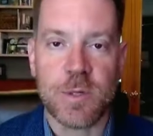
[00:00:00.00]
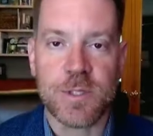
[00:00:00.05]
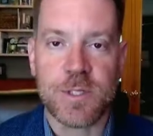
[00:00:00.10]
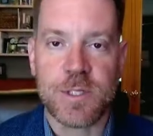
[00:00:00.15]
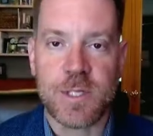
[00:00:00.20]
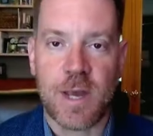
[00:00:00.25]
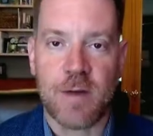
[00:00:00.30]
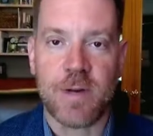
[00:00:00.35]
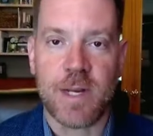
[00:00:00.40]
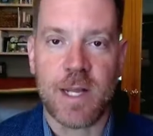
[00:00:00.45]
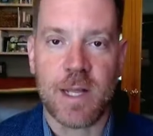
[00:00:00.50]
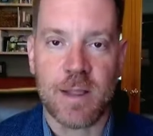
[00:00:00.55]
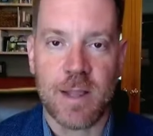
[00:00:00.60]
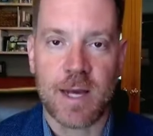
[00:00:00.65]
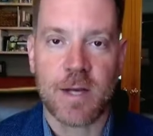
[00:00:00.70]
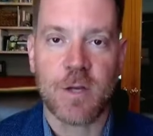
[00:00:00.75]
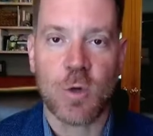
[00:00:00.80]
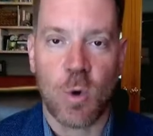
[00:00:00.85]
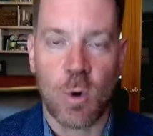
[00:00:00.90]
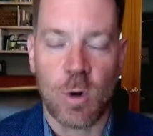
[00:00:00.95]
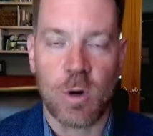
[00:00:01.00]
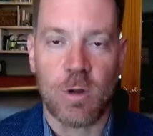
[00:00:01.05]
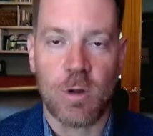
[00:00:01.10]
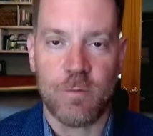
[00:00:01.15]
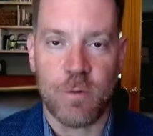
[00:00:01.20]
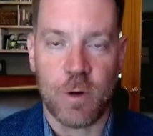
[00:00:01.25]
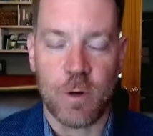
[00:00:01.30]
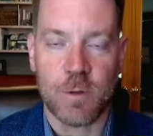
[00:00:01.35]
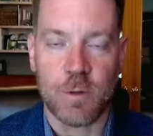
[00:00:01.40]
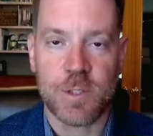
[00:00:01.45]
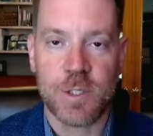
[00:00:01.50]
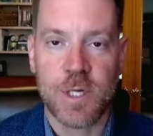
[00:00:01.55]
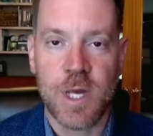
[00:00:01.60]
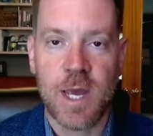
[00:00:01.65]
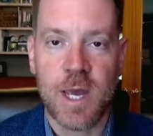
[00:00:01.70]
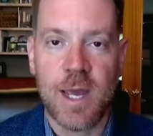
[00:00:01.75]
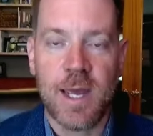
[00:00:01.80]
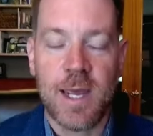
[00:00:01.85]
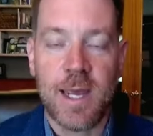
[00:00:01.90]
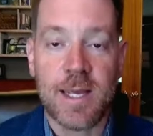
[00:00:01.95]
seventy electoral votes
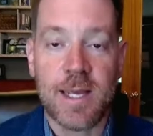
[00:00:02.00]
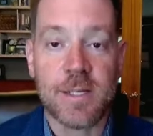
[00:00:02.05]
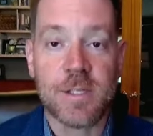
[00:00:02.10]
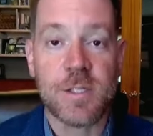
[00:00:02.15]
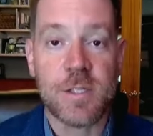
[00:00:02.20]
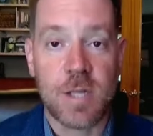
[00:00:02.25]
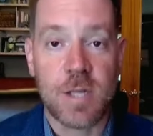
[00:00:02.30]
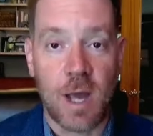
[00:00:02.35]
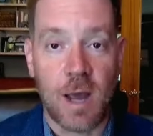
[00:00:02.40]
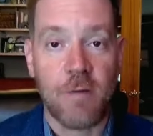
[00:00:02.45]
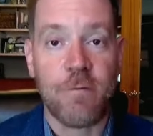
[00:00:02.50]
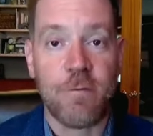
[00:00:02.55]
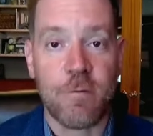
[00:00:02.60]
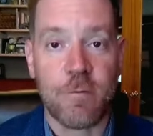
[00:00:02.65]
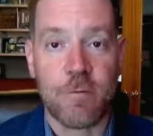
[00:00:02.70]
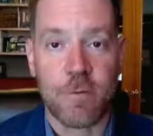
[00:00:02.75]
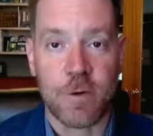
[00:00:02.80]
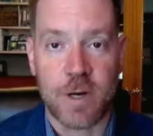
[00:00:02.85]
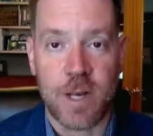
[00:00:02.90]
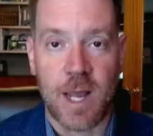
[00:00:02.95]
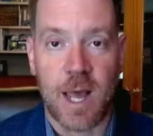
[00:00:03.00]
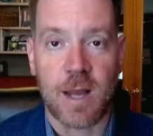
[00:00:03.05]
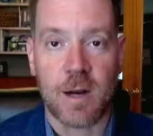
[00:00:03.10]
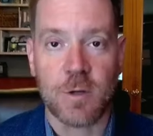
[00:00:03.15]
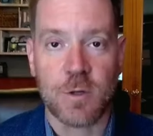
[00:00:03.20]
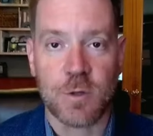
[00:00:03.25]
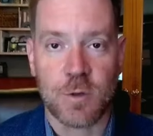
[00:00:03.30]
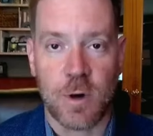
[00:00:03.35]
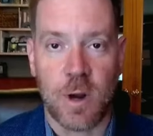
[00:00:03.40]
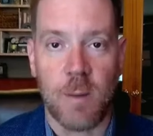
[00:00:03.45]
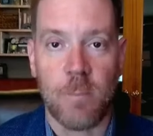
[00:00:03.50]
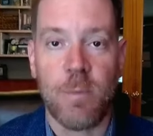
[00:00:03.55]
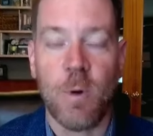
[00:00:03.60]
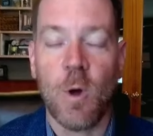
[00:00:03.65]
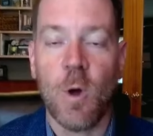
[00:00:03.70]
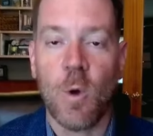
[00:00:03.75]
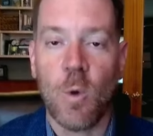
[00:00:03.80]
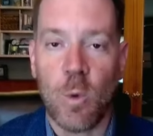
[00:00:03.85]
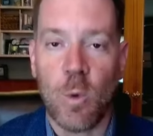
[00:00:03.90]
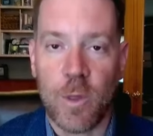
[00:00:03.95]
is tough for Donald Trump
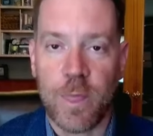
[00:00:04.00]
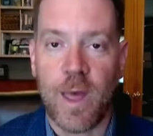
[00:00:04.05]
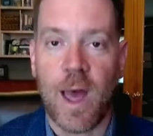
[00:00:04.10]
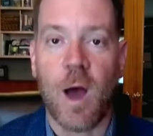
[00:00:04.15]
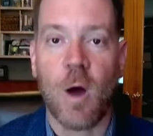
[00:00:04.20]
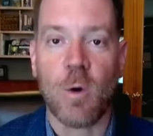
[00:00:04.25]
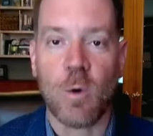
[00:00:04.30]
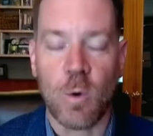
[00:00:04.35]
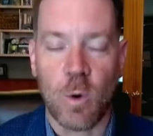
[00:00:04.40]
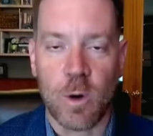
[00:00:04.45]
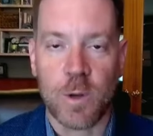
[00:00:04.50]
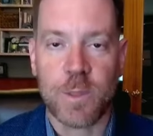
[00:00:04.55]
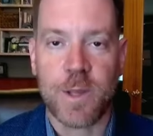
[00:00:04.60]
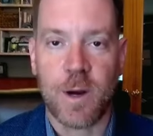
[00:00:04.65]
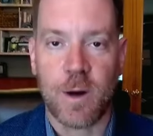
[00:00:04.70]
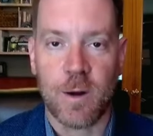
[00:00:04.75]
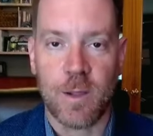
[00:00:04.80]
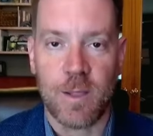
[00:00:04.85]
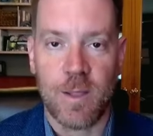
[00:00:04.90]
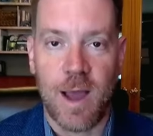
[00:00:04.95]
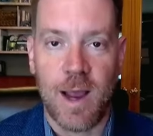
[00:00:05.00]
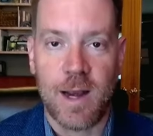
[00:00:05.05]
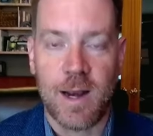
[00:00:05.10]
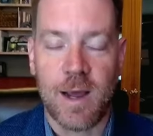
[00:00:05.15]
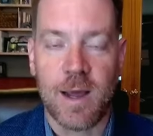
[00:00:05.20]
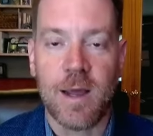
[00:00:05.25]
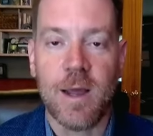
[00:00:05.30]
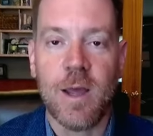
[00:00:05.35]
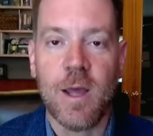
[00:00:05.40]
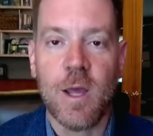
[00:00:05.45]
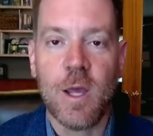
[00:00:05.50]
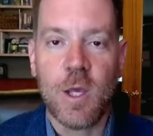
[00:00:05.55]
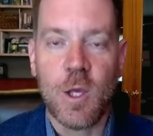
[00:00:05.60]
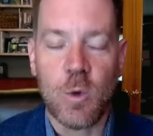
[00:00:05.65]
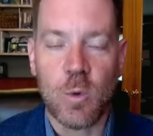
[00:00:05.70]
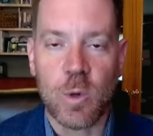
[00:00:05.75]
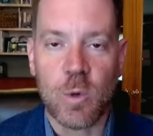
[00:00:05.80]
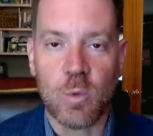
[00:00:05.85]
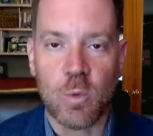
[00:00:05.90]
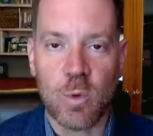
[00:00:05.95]
without North Carolina. You
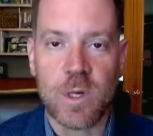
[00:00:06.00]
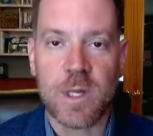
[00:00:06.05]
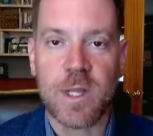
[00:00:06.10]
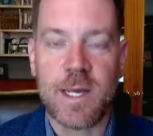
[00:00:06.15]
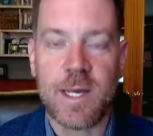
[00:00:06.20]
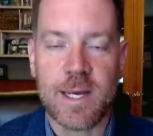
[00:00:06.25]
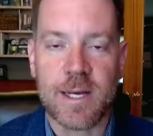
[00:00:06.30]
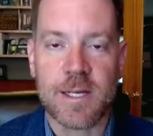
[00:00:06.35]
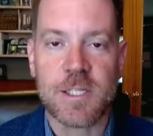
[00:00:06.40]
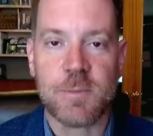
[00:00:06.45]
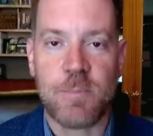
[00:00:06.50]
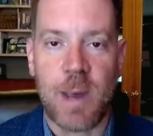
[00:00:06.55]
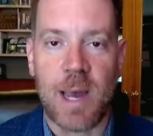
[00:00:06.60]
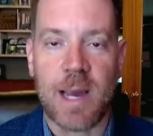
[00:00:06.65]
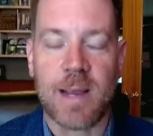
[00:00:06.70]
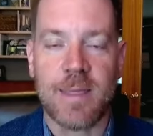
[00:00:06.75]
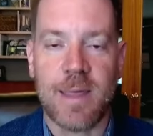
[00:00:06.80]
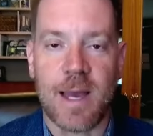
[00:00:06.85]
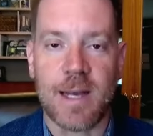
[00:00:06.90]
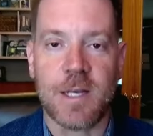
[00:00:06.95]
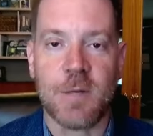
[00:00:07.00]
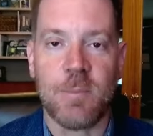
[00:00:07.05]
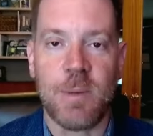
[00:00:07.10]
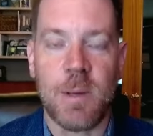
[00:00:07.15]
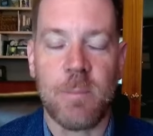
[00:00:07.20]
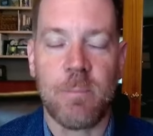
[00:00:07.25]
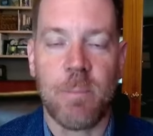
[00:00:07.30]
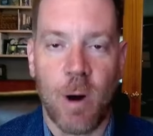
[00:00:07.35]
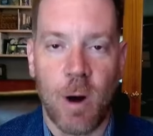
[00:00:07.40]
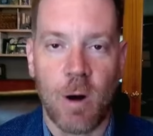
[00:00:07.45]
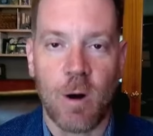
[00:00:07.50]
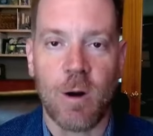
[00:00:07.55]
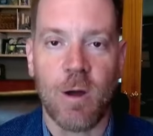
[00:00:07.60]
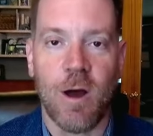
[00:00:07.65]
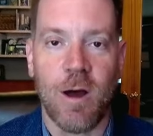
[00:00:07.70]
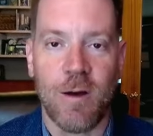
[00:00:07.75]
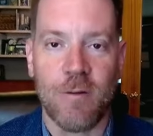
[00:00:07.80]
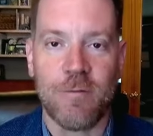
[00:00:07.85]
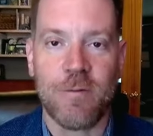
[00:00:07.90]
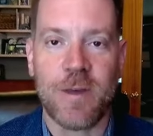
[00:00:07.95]
would really expect that to be part
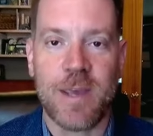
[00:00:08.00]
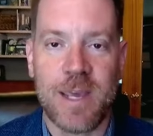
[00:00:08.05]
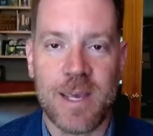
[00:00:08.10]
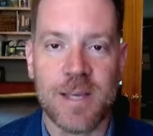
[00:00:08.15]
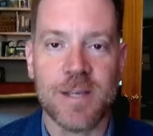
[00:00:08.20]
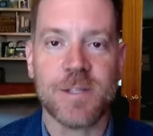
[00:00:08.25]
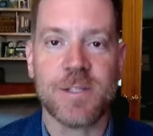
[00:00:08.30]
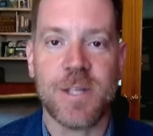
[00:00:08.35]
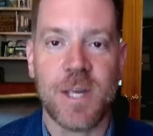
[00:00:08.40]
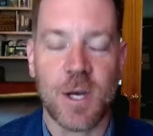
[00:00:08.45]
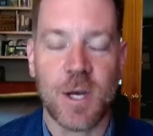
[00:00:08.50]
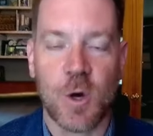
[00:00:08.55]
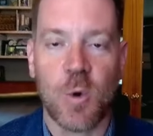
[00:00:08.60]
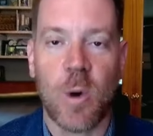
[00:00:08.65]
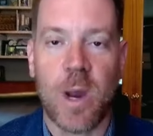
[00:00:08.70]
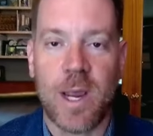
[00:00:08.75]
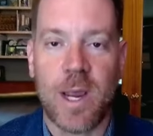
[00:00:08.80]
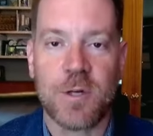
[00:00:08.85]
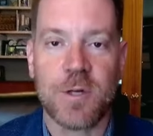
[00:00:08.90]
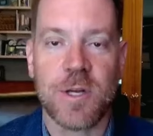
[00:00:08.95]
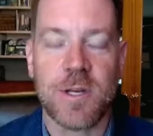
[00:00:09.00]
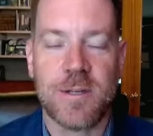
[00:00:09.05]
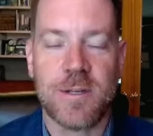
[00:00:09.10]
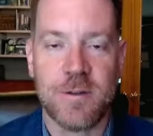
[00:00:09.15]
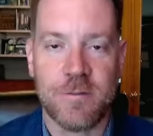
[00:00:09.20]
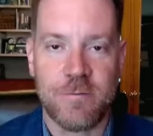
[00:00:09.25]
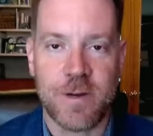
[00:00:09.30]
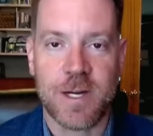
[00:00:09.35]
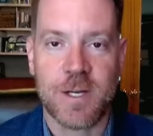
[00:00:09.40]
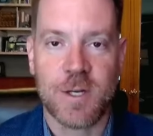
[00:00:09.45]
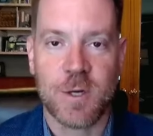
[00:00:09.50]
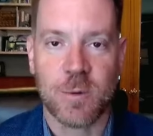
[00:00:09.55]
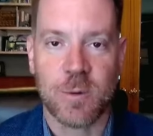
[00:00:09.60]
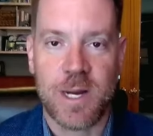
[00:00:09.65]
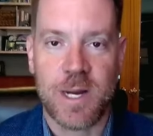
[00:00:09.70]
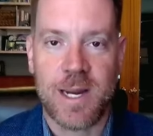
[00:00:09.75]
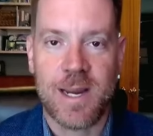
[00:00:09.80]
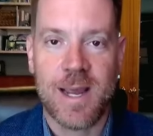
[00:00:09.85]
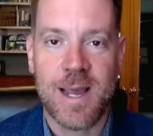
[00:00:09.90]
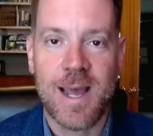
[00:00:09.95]
of his equation to
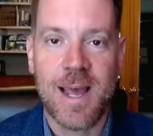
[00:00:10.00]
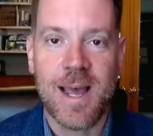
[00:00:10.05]
victory.